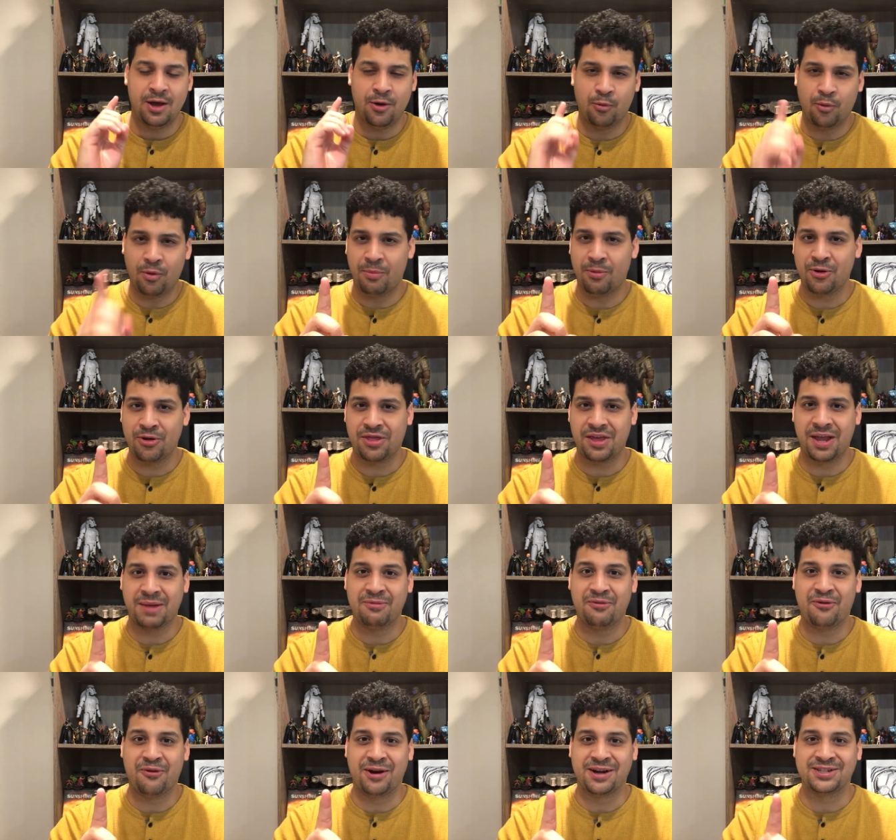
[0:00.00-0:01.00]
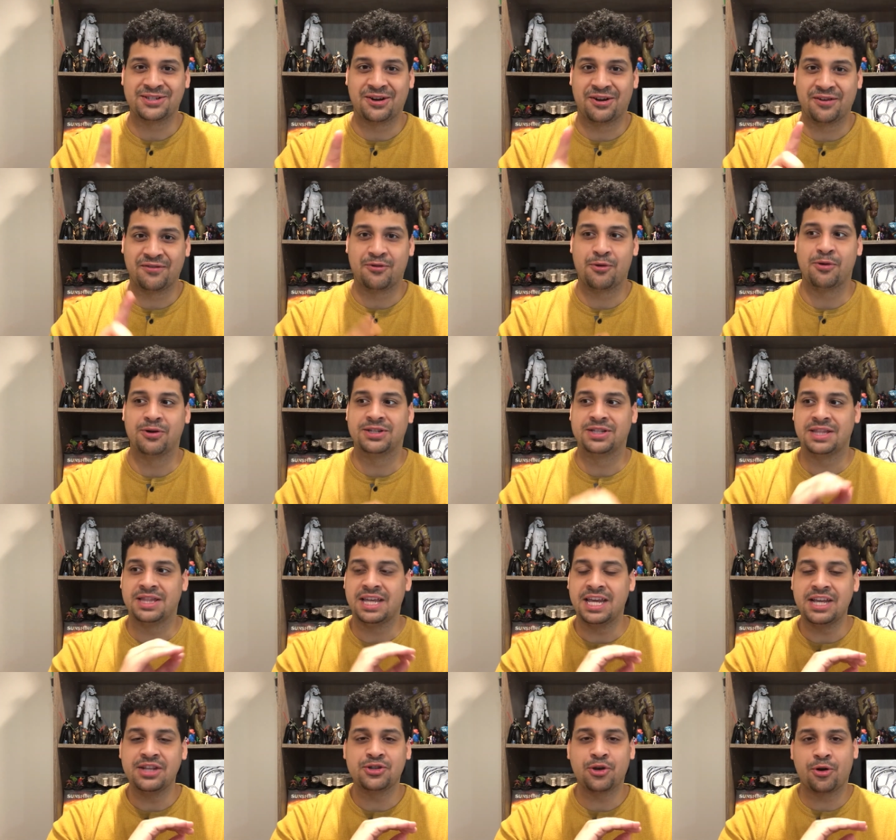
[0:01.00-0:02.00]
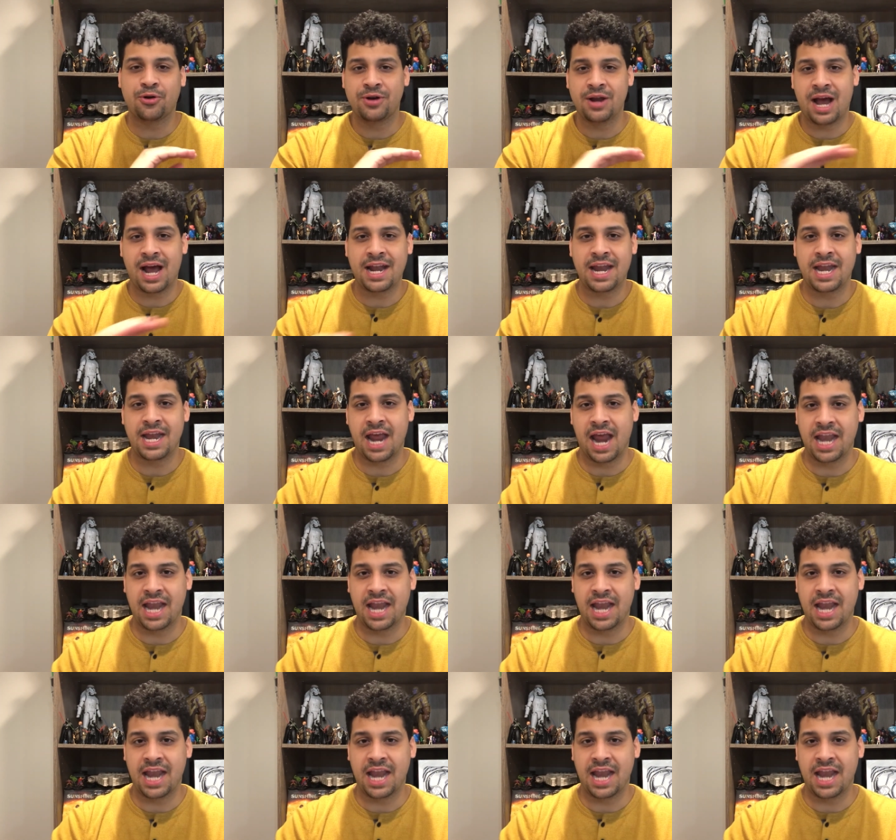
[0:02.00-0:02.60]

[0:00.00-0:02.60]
one more thing before I start, of course, these are not in